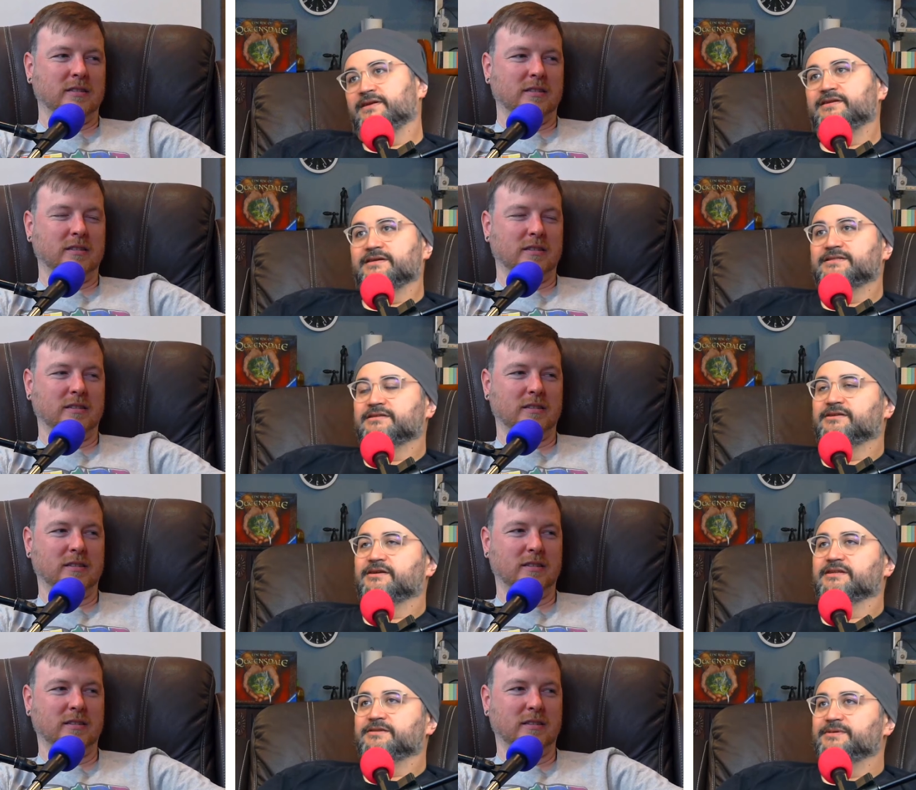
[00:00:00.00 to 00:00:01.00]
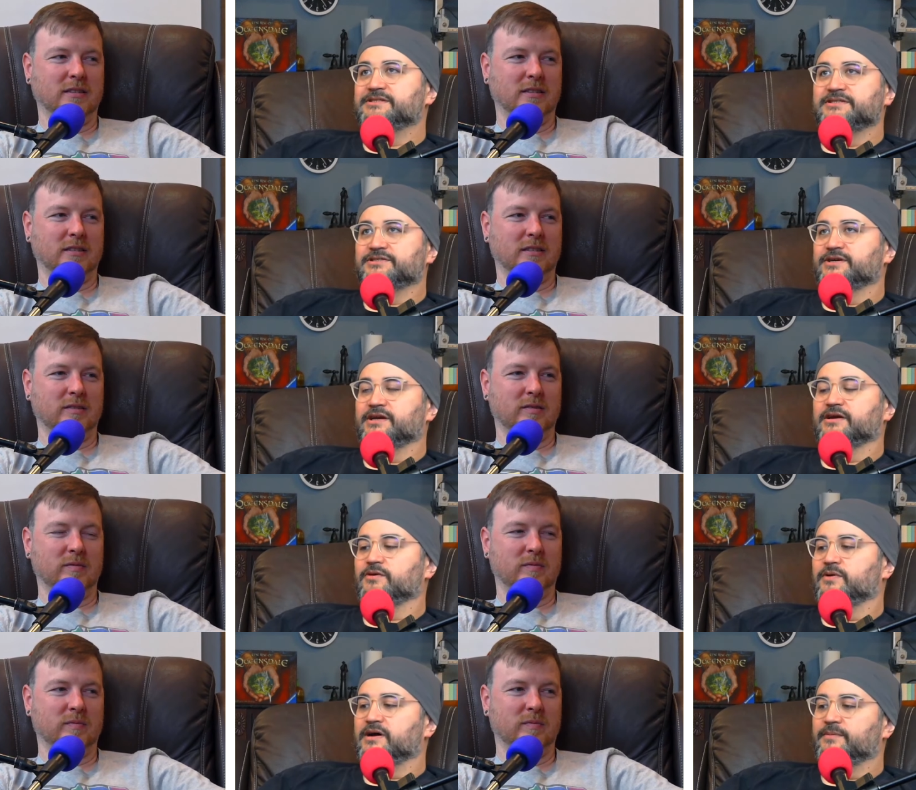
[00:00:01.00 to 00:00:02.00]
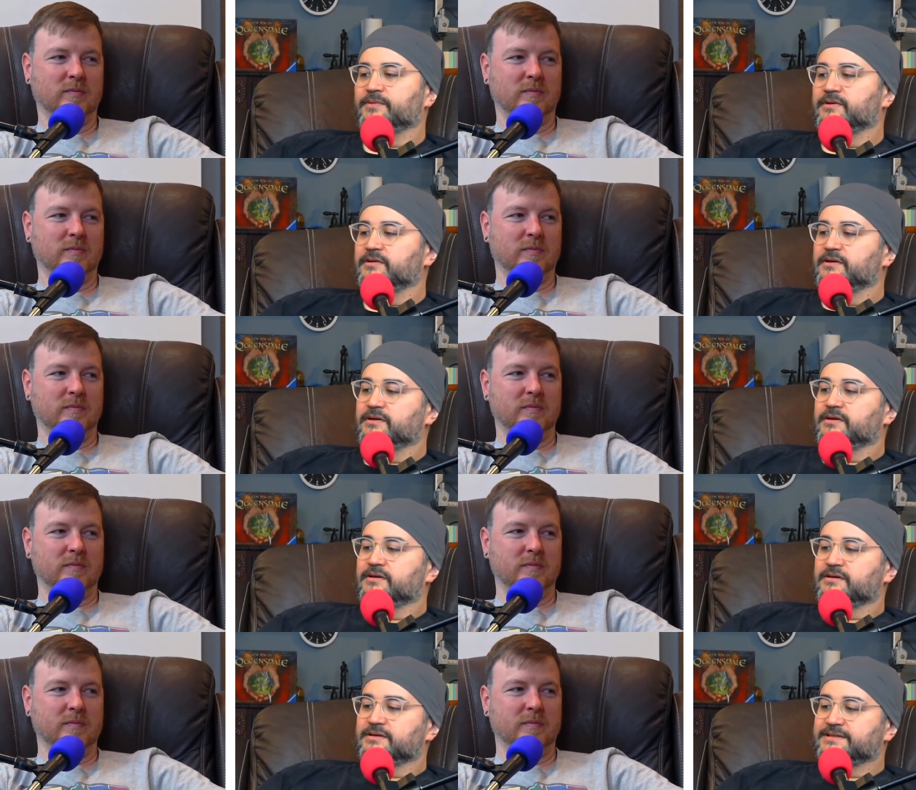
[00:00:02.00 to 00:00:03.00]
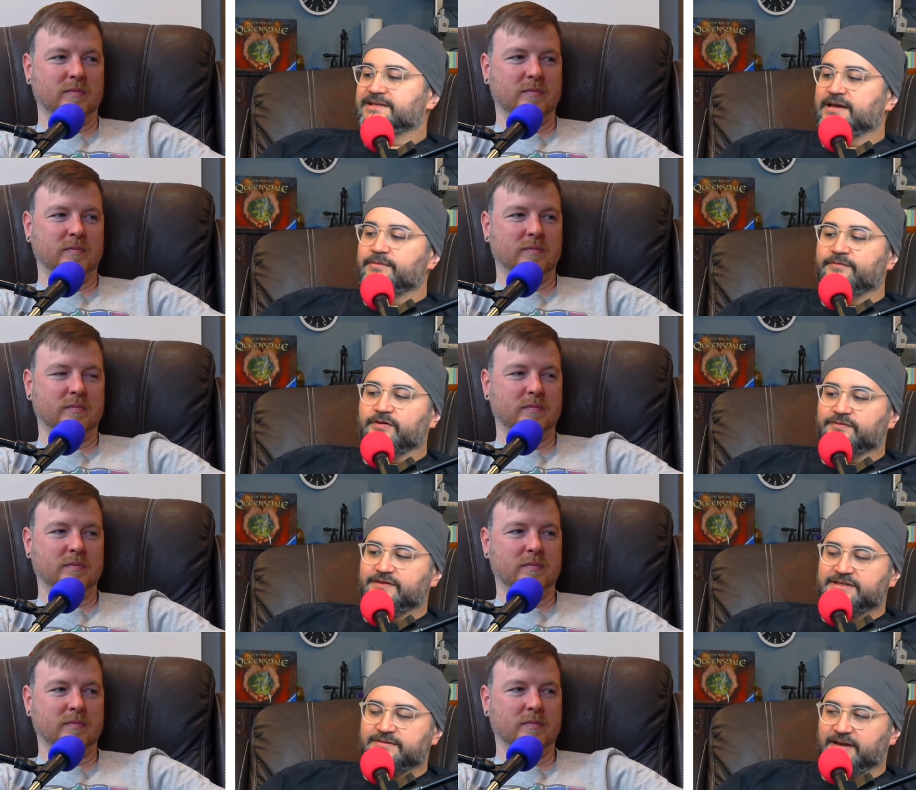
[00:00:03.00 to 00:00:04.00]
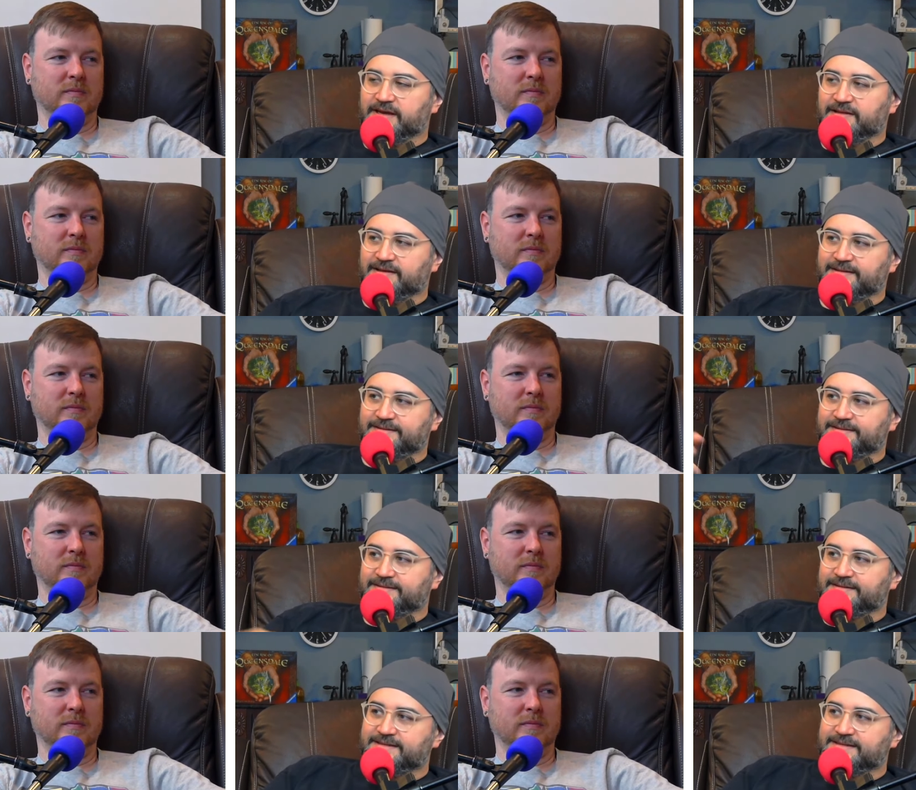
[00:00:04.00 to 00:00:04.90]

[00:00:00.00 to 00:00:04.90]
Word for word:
Speaker 1: it does turn out to be just straight co-op. It's a game involving some aliens. It's